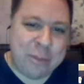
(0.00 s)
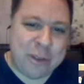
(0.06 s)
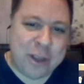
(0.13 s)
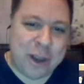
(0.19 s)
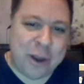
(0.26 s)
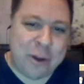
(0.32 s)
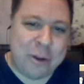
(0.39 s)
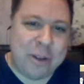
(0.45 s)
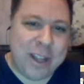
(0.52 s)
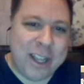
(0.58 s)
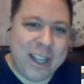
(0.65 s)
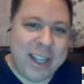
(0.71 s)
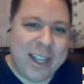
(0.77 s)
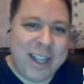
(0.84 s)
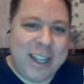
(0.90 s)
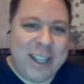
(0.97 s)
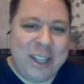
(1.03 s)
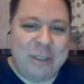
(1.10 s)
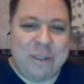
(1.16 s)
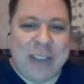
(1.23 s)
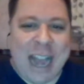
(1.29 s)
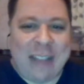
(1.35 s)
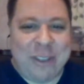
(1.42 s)
So
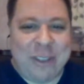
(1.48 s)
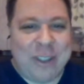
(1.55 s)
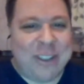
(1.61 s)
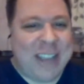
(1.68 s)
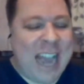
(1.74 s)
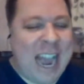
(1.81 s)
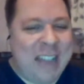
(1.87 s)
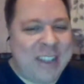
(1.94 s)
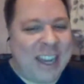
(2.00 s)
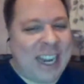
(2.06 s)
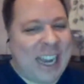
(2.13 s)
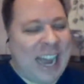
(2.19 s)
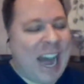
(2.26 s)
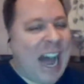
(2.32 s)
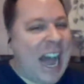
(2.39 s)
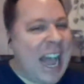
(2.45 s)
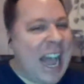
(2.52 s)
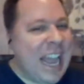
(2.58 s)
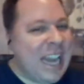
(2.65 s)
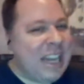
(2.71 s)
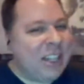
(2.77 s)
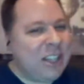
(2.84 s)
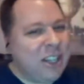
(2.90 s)
you've got this guy that
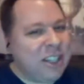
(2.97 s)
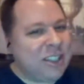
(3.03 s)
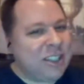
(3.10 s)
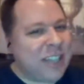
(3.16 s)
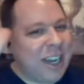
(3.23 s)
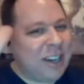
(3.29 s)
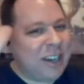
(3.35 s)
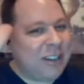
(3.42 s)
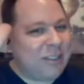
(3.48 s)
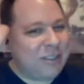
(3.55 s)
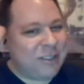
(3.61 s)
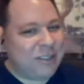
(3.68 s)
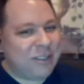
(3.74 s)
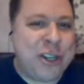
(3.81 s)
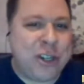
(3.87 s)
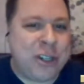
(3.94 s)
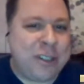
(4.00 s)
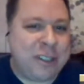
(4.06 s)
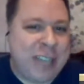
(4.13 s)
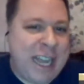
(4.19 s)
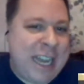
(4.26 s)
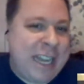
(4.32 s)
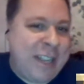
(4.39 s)
kind of looks like Avengers, and